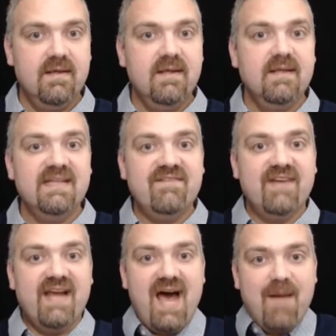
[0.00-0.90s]
Leave a
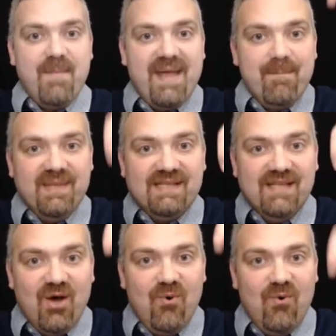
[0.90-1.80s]
comment
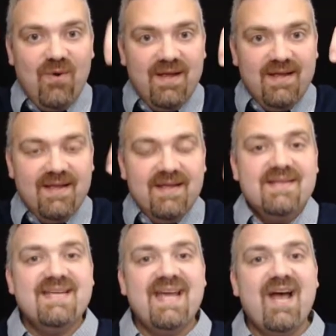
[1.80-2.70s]
below
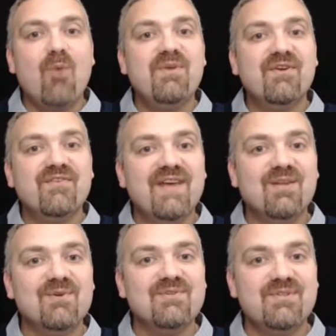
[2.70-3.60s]
to help your
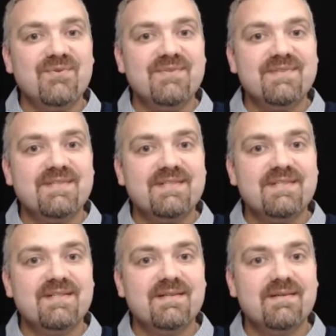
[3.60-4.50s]
fellow students,
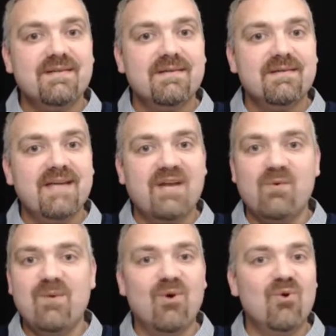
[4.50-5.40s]
and we
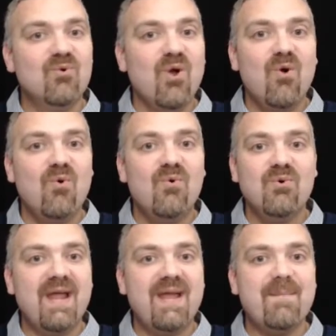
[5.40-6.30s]
will grow
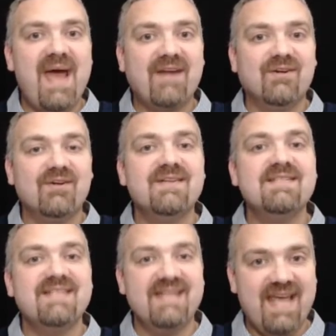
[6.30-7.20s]
gray matter
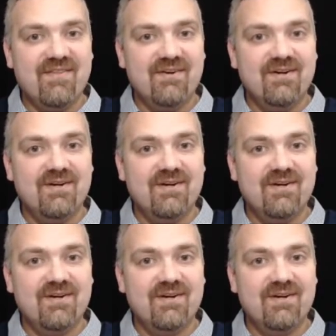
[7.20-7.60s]
together.